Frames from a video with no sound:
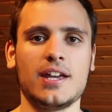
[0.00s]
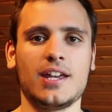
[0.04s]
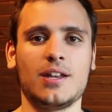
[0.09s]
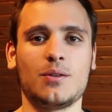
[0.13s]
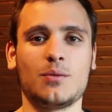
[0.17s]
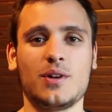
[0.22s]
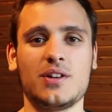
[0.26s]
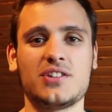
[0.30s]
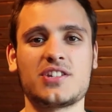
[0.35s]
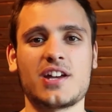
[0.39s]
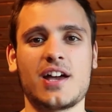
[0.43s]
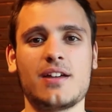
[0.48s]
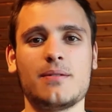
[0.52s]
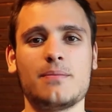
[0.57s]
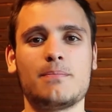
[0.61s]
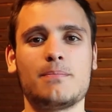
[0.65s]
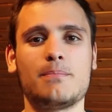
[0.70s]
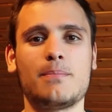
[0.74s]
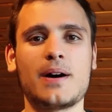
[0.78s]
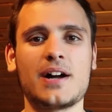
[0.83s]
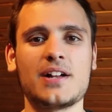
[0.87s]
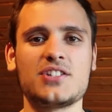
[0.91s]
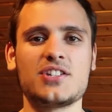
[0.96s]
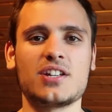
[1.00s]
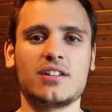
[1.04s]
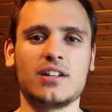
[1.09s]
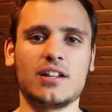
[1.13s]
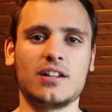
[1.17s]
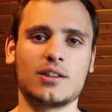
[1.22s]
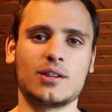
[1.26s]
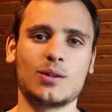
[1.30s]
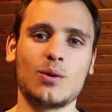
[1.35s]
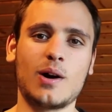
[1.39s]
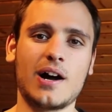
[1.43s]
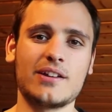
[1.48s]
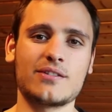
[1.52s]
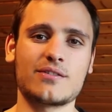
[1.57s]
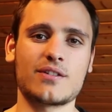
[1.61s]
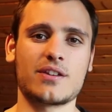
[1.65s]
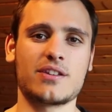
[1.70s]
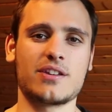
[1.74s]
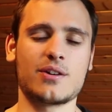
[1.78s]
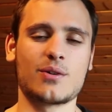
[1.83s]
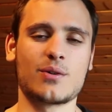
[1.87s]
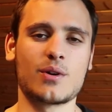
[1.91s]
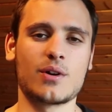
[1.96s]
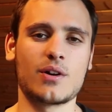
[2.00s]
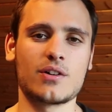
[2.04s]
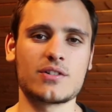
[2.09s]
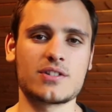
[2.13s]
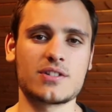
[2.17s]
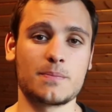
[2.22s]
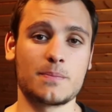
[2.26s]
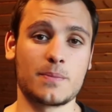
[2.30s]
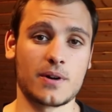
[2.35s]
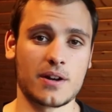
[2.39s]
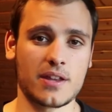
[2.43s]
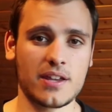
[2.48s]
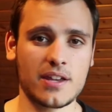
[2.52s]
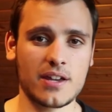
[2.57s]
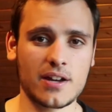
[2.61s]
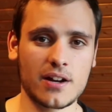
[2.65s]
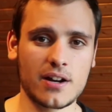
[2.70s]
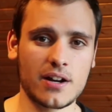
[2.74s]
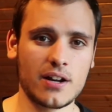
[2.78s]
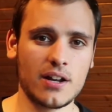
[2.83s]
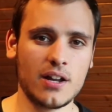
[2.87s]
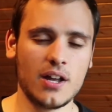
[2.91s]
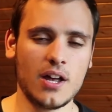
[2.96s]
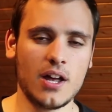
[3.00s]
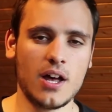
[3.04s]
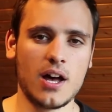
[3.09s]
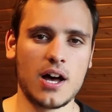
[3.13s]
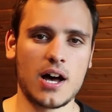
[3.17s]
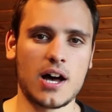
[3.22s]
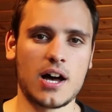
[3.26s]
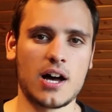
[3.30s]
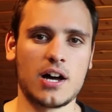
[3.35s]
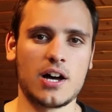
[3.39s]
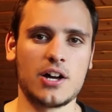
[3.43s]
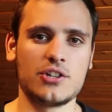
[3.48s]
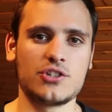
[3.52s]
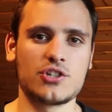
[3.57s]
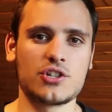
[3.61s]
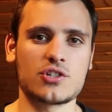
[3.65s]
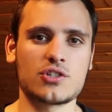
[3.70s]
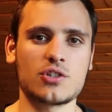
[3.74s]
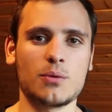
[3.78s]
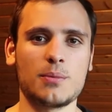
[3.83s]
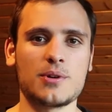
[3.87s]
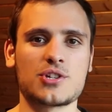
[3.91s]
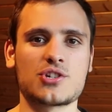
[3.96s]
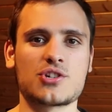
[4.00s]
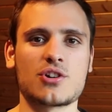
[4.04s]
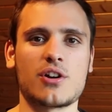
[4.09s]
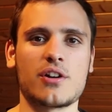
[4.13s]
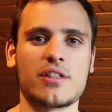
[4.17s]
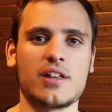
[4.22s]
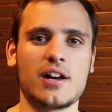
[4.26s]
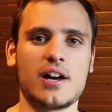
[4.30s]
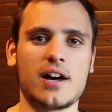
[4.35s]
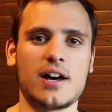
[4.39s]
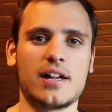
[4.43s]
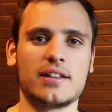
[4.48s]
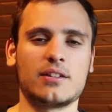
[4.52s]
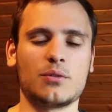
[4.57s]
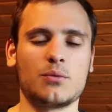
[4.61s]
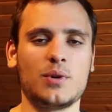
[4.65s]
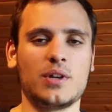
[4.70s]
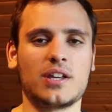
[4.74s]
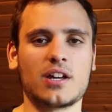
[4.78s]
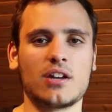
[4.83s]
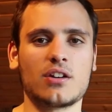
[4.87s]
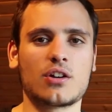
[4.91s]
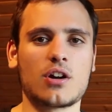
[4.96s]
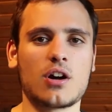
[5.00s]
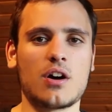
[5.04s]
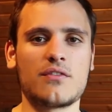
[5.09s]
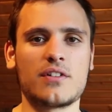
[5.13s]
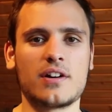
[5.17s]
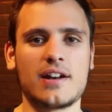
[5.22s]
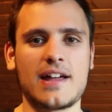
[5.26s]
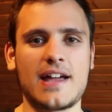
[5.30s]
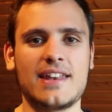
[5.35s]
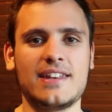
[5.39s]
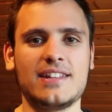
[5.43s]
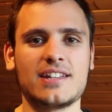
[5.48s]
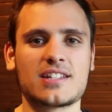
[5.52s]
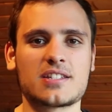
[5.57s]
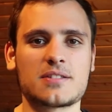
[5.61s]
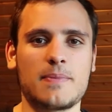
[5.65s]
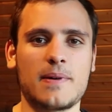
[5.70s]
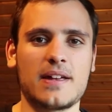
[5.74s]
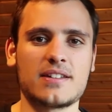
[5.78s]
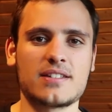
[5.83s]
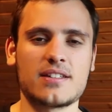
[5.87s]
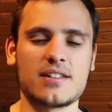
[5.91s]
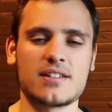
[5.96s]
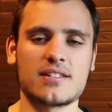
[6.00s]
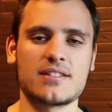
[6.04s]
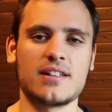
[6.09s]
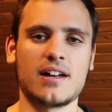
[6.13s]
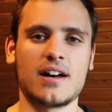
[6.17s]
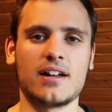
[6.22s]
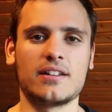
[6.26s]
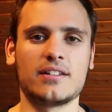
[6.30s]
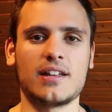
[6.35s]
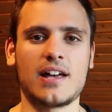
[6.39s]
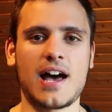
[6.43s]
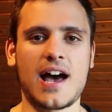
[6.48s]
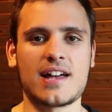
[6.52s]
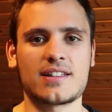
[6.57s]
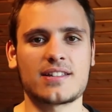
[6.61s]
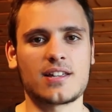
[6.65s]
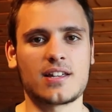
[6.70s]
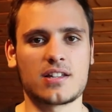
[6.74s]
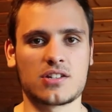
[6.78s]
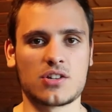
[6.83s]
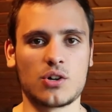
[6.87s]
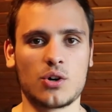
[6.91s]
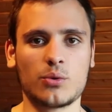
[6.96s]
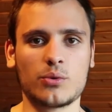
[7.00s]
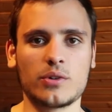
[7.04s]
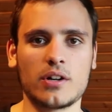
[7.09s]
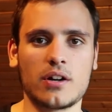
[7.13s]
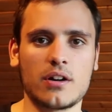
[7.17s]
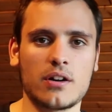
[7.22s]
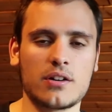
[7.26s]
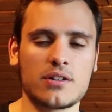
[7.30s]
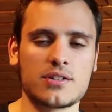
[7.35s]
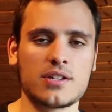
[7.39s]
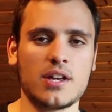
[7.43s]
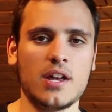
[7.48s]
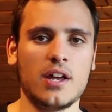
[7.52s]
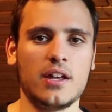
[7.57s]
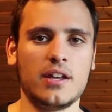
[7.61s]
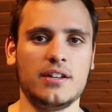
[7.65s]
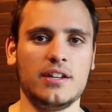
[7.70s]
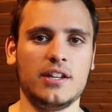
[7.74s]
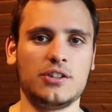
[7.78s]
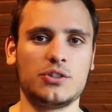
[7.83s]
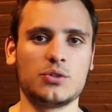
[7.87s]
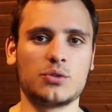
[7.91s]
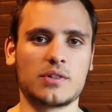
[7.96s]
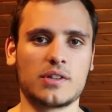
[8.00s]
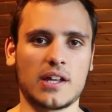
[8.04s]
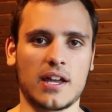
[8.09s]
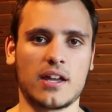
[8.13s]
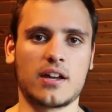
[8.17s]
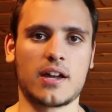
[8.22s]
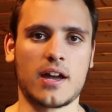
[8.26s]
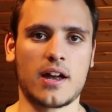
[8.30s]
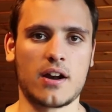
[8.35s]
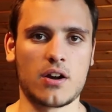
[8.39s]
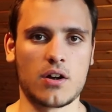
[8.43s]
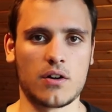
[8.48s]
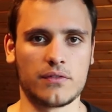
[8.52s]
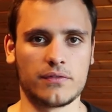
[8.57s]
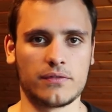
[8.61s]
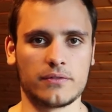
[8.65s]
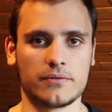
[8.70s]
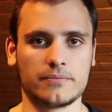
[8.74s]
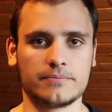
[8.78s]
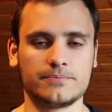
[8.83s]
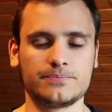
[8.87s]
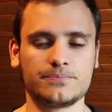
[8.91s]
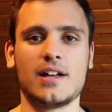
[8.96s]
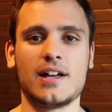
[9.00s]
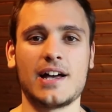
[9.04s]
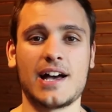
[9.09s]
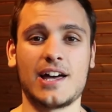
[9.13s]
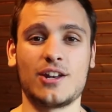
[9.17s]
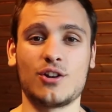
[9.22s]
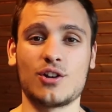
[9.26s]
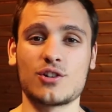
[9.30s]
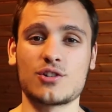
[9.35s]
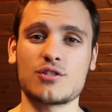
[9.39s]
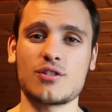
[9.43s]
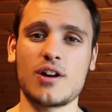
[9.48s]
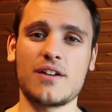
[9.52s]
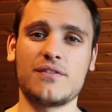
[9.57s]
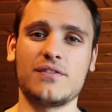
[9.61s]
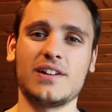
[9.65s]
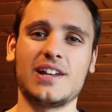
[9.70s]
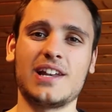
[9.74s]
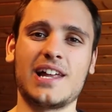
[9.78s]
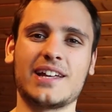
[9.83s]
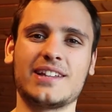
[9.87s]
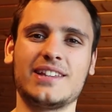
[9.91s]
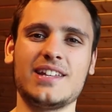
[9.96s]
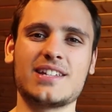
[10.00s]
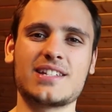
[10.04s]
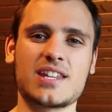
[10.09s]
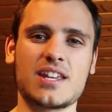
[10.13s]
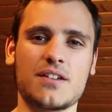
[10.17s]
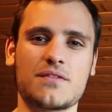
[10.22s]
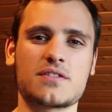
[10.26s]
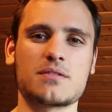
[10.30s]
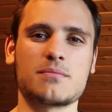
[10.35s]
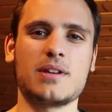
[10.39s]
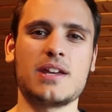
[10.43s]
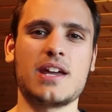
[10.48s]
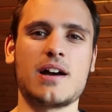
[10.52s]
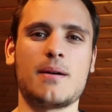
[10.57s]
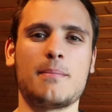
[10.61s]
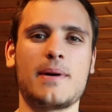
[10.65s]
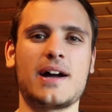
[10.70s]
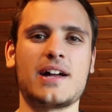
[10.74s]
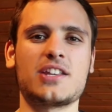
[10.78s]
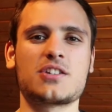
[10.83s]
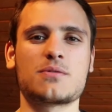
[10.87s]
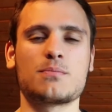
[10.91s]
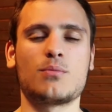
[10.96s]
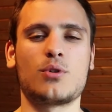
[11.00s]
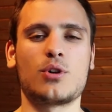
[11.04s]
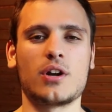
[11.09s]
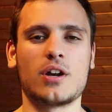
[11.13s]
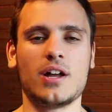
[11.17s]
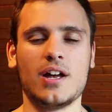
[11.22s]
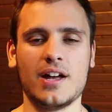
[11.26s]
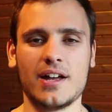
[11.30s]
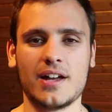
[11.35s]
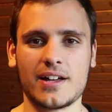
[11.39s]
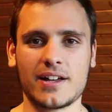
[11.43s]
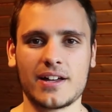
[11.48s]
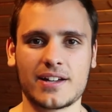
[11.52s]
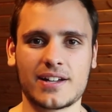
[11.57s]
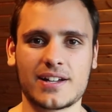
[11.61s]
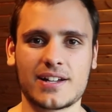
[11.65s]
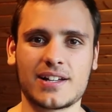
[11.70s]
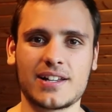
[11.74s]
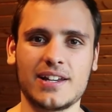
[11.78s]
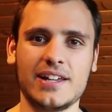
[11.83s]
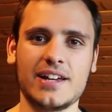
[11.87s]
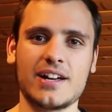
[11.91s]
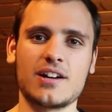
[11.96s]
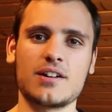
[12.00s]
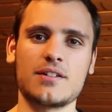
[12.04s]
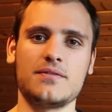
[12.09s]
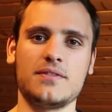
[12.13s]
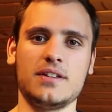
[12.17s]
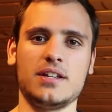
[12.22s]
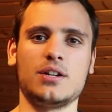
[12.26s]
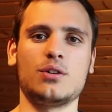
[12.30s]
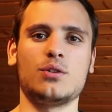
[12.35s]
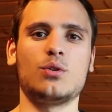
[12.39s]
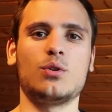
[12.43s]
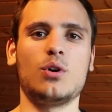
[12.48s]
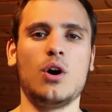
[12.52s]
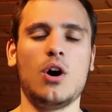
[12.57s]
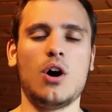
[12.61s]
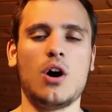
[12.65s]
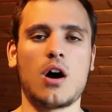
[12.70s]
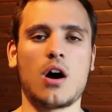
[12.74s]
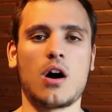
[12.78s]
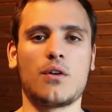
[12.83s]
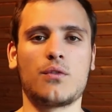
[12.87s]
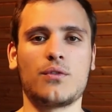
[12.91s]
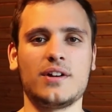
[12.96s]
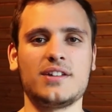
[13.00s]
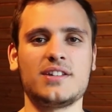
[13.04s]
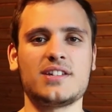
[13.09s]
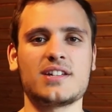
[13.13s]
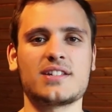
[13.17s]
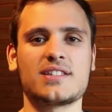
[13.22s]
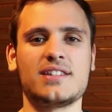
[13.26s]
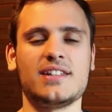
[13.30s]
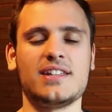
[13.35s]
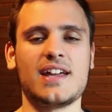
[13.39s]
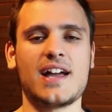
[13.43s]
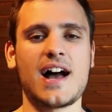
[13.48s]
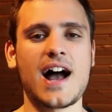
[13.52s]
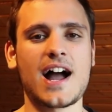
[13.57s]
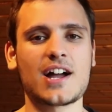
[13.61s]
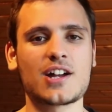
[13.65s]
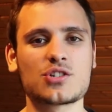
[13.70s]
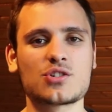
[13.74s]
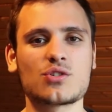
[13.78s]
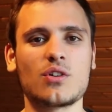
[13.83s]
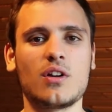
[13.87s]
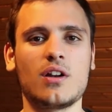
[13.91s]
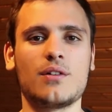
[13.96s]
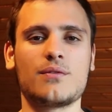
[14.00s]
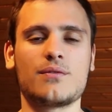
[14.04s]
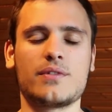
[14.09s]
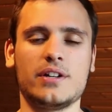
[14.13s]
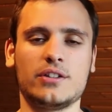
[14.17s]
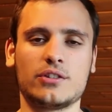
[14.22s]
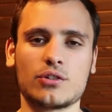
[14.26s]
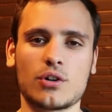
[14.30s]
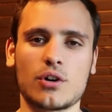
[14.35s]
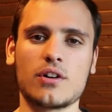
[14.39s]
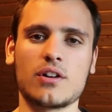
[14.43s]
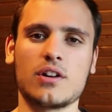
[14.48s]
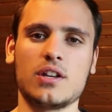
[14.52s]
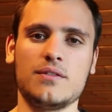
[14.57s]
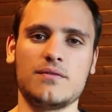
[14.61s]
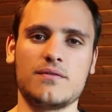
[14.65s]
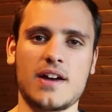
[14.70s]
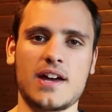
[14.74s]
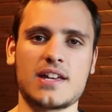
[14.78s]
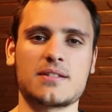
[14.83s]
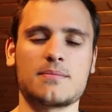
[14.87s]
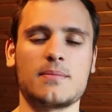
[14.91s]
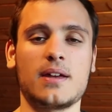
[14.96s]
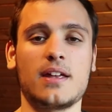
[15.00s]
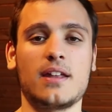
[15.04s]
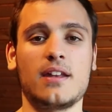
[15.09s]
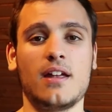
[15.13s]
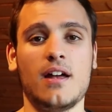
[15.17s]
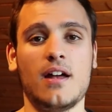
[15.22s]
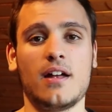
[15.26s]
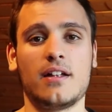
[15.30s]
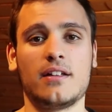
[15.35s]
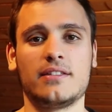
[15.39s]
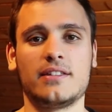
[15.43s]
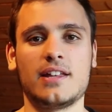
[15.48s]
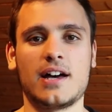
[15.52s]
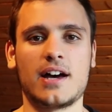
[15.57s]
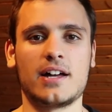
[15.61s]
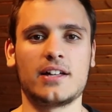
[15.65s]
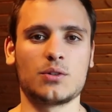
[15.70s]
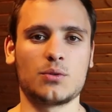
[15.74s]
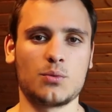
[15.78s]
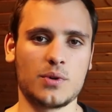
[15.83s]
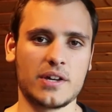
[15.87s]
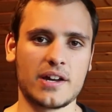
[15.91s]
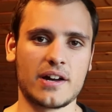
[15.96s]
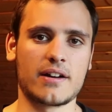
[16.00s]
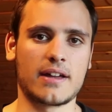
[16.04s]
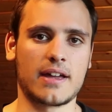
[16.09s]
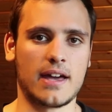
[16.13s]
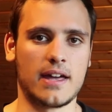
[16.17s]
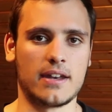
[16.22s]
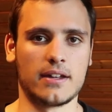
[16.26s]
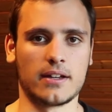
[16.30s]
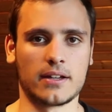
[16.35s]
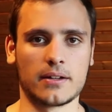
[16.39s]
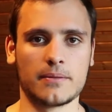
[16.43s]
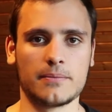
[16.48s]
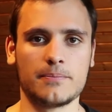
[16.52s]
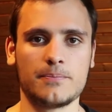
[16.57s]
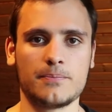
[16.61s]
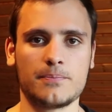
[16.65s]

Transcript: in which I budgeted 200 euros per year, just to be sure that we can cover any expenses that as owners need to take care of. And also I feel like this gives me a much more clear view of which is the actual return on investment that we are getting.